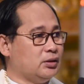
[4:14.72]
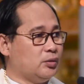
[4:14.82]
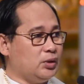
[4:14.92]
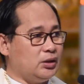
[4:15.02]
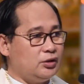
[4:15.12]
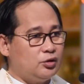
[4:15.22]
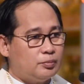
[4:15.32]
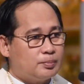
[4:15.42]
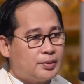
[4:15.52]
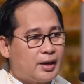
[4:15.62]
We need to
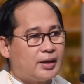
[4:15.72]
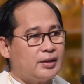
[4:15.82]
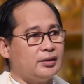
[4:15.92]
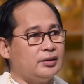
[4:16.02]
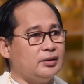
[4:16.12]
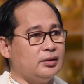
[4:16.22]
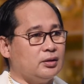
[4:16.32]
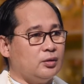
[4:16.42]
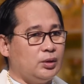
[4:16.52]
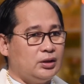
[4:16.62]
pray.
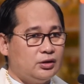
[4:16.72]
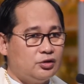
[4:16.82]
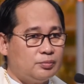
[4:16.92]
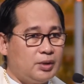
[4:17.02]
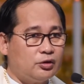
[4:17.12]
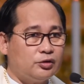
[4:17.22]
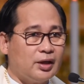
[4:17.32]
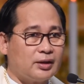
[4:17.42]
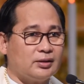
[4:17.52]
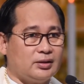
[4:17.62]
We need to be
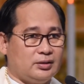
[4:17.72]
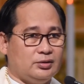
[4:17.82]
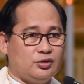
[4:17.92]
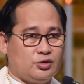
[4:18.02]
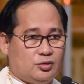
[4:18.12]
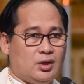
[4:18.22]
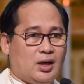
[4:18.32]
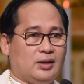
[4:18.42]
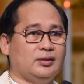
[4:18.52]
connected to God.